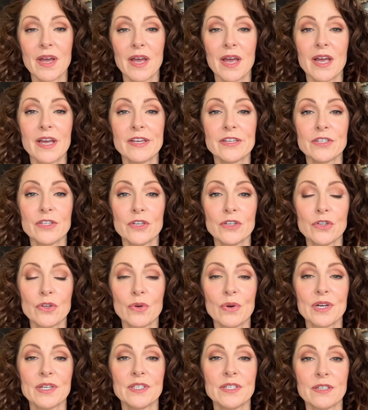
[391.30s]
is to do
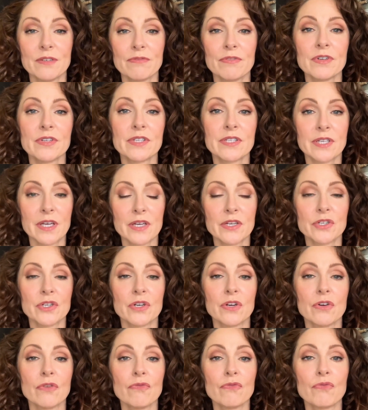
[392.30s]
a different
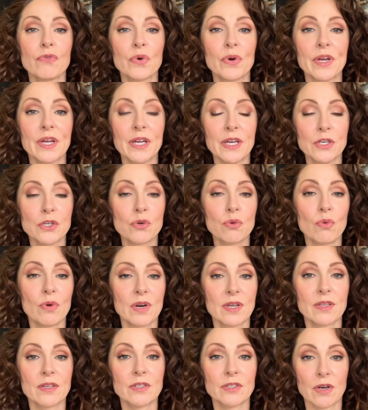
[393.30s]
station for each one
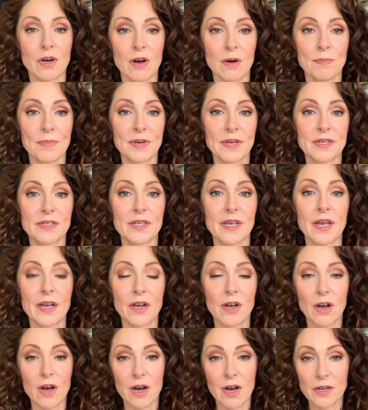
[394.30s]
of the topics and
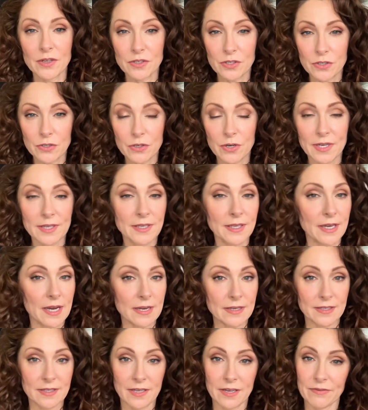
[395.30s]
concentrate the
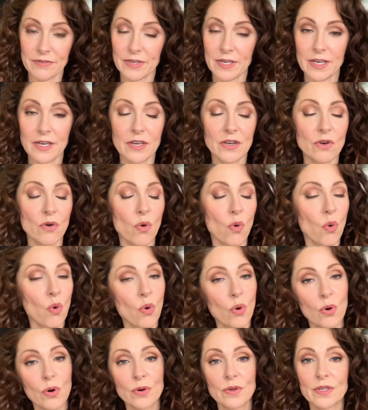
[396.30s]
activity
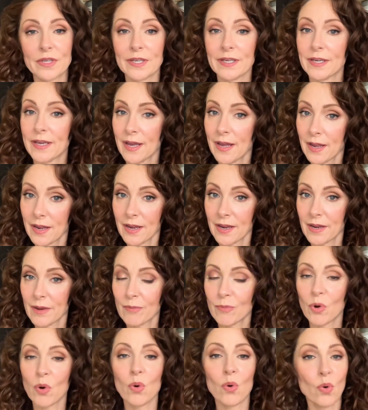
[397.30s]
or the
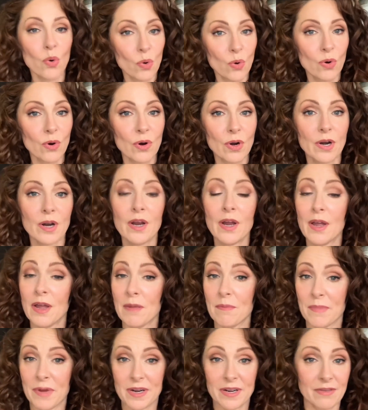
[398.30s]
game, or it
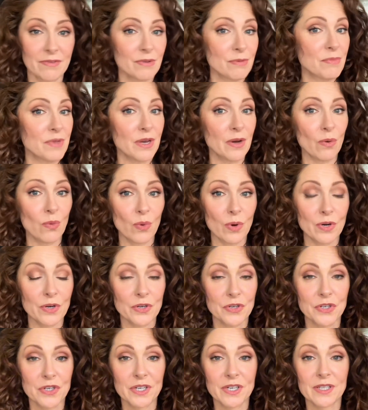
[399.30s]
might even be a
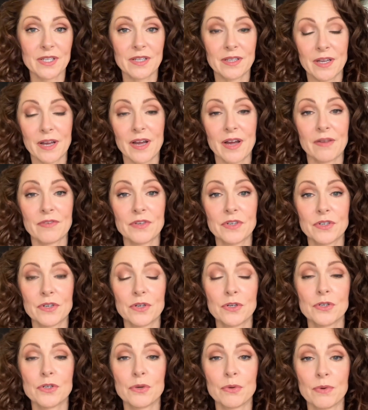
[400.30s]
worksheet that they have to
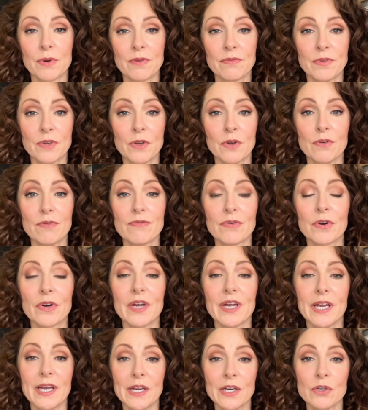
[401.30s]
do to review for
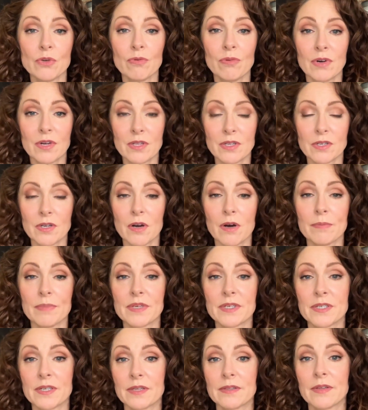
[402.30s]
each one of the
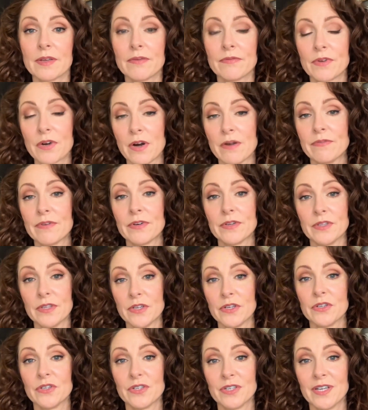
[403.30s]
topics that they've covered
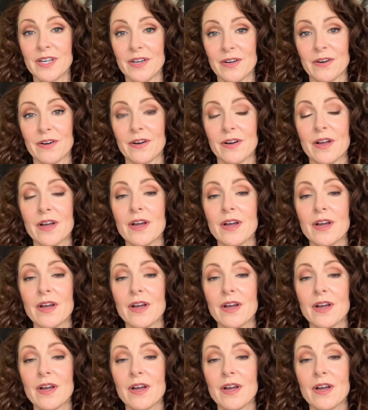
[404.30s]
this year.